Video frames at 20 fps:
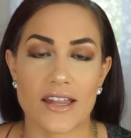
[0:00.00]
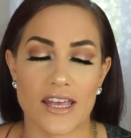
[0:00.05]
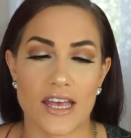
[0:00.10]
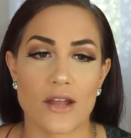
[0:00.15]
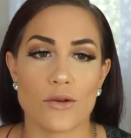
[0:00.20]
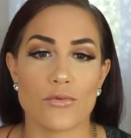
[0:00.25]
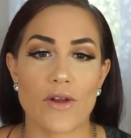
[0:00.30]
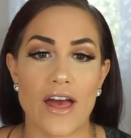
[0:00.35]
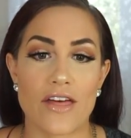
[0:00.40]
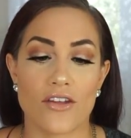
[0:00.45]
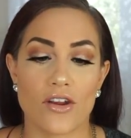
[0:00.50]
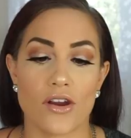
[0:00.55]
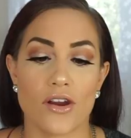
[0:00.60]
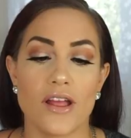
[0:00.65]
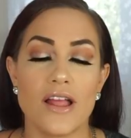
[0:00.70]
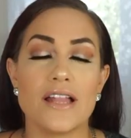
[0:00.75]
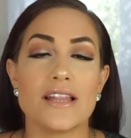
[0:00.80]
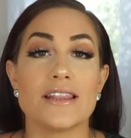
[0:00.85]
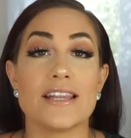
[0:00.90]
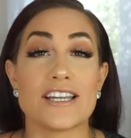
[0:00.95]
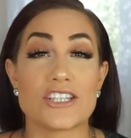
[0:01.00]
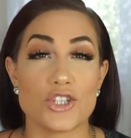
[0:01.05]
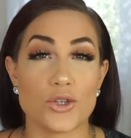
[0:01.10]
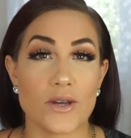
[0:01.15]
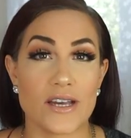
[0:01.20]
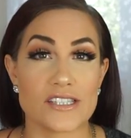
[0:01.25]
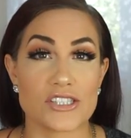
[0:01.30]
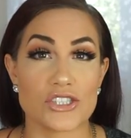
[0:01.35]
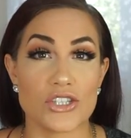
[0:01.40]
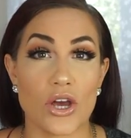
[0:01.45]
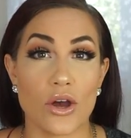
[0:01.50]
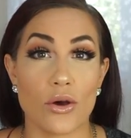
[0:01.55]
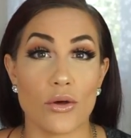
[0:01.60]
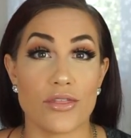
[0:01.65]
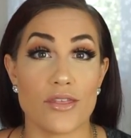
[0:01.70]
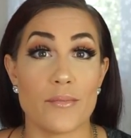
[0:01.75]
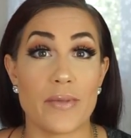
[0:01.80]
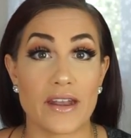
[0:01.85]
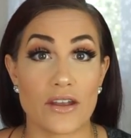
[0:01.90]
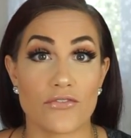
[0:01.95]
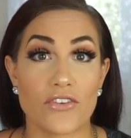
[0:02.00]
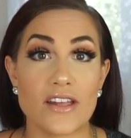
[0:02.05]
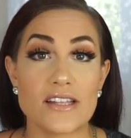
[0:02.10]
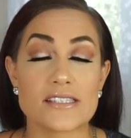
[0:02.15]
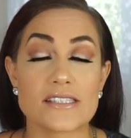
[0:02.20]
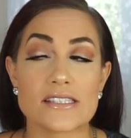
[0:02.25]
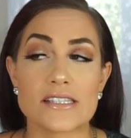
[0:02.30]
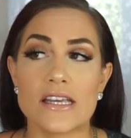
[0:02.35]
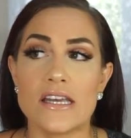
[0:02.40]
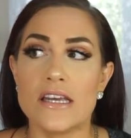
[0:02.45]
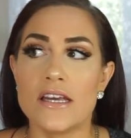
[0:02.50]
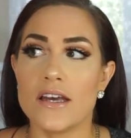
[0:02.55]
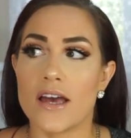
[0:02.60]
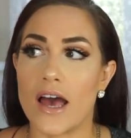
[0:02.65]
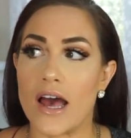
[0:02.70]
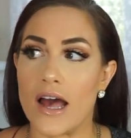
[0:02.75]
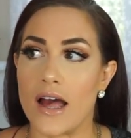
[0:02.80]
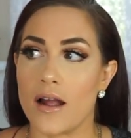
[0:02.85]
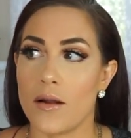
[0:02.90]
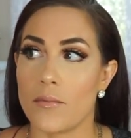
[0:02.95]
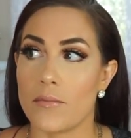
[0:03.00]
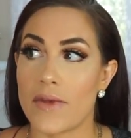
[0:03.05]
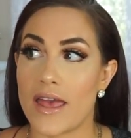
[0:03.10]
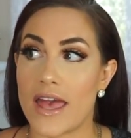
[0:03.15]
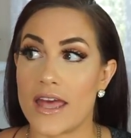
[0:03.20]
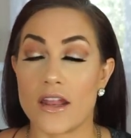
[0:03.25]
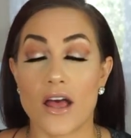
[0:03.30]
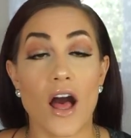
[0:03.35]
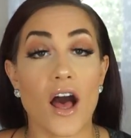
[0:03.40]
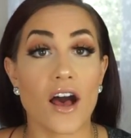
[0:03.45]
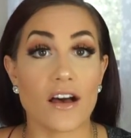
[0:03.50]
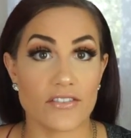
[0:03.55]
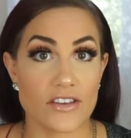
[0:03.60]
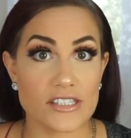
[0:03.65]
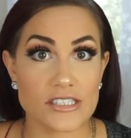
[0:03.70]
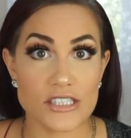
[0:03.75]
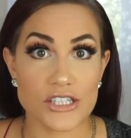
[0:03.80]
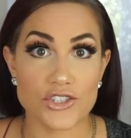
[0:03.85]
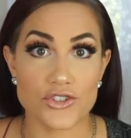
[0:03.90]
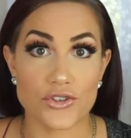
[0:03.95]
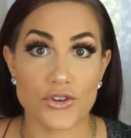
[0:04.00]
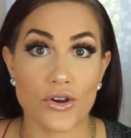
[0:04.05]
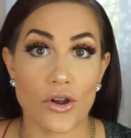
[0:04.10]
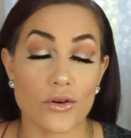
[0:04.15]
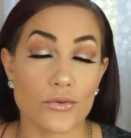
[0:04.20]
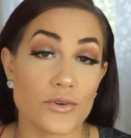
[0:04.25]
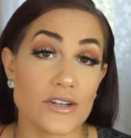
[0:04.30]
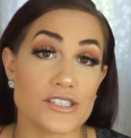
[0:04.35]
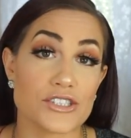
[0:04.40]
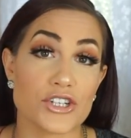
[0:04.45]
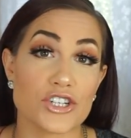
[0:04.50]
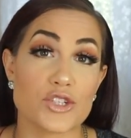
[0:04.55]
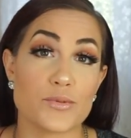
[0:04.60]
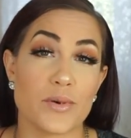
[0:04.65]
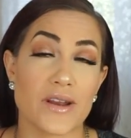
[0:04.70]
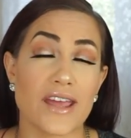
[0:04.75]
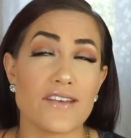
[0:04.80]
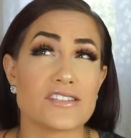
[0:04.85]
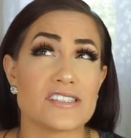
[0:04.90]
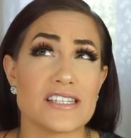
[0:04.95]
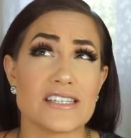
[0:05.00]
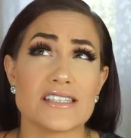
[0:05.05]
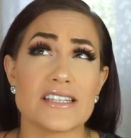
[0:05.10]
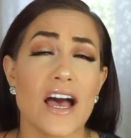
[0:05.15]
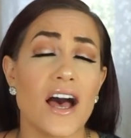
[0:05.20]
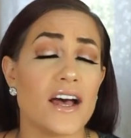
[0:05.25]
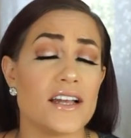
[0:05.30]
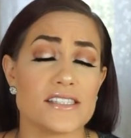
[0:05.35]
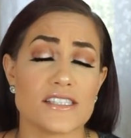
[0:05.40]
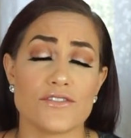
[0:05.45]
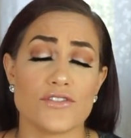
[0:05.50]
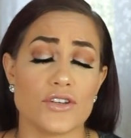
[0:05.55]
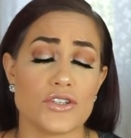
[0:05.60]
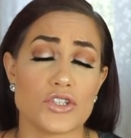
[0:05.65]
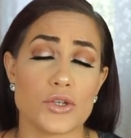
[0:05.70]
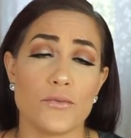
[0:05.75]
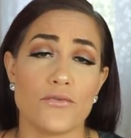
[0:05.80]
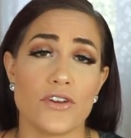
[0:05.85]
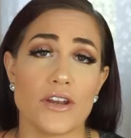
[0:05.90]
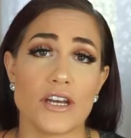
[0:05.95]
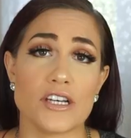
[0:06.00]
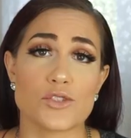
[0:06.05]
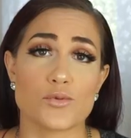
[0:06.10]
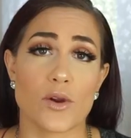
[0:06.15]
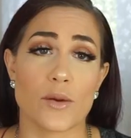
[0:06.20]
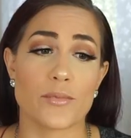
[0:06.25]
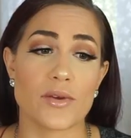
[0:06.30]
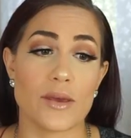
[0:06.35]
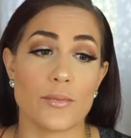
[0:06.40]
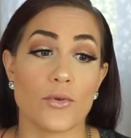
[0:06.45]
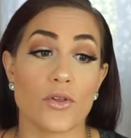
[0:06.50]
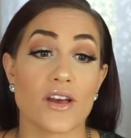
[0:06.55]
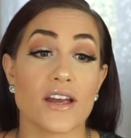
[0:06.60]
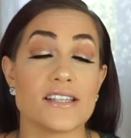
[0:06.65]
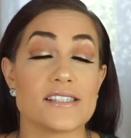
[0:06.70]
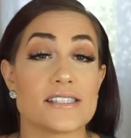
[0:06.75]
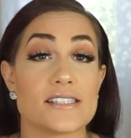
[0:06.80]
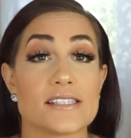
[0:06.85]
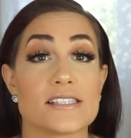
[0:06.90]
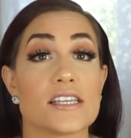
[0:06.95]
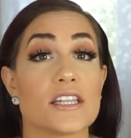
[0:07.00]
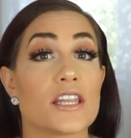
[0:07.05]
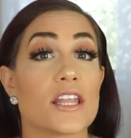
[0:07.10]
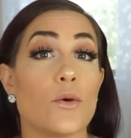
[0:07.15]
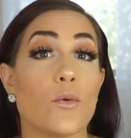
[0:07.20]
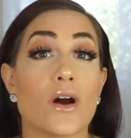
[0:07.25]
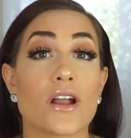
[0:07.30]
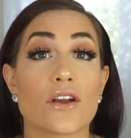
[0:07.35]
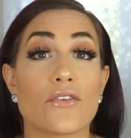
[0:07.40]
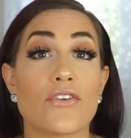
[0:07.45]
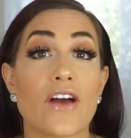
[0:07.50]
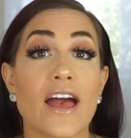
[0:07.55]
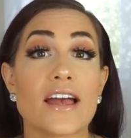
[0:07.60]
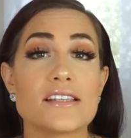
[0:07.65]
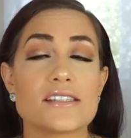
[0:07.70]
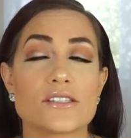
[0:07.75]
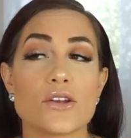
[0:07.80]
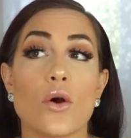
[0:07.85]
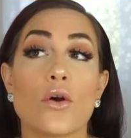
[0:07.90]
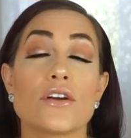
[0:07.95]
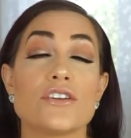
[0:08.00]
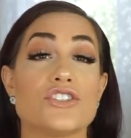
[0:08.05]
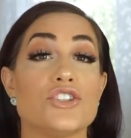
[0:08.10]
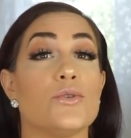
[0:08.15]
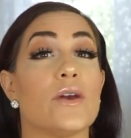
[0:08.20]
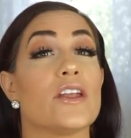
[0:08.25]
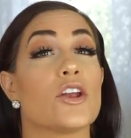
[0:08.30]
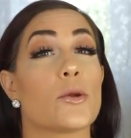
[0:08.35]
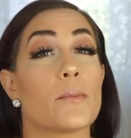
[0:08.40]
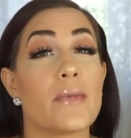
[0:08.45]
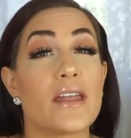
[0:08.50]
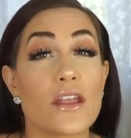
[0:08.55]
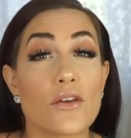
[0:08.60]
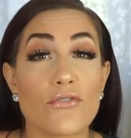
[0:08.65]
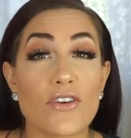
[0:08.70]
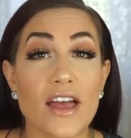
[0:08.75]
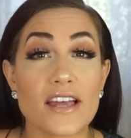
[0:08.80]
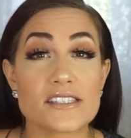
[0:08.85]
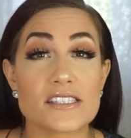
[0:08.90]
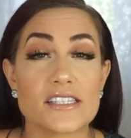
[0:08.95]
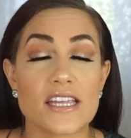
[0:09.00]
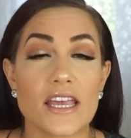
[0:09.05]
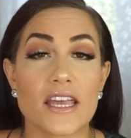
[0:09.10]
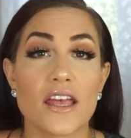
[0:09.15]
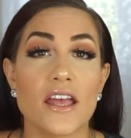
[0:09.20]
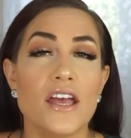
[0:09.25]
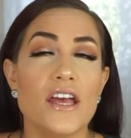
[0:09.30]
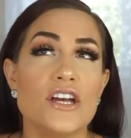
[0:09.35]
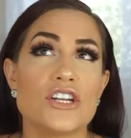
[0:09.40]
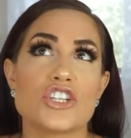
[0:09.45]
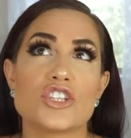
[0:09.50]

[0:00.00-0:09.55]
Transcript: Like I'd rather let you guys know the benefits um, and obviously do your own research, but I've seen tons of YouTube videos where people consistently water fast or do intermittent fasting.